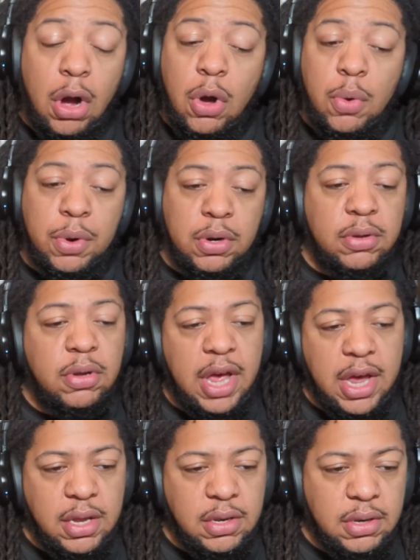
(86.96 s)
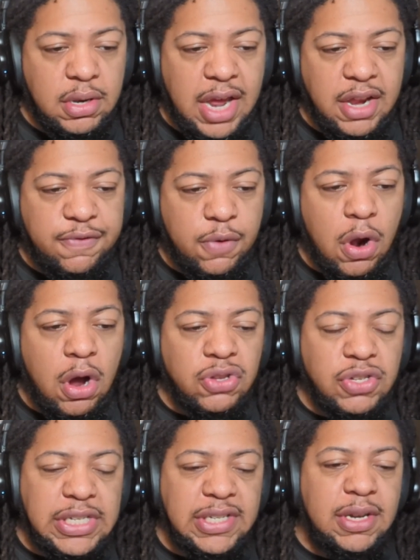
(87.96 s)
Oh, okay. 94.
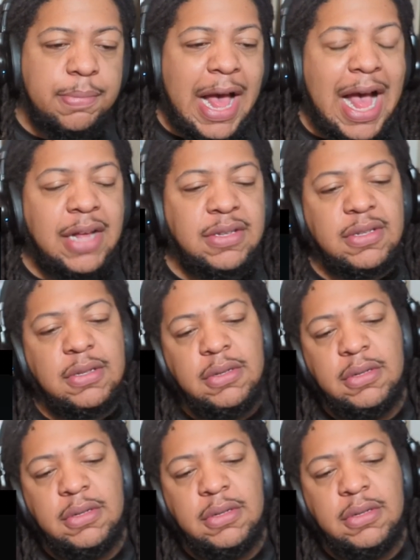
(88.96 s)
Oh, so this is in the past.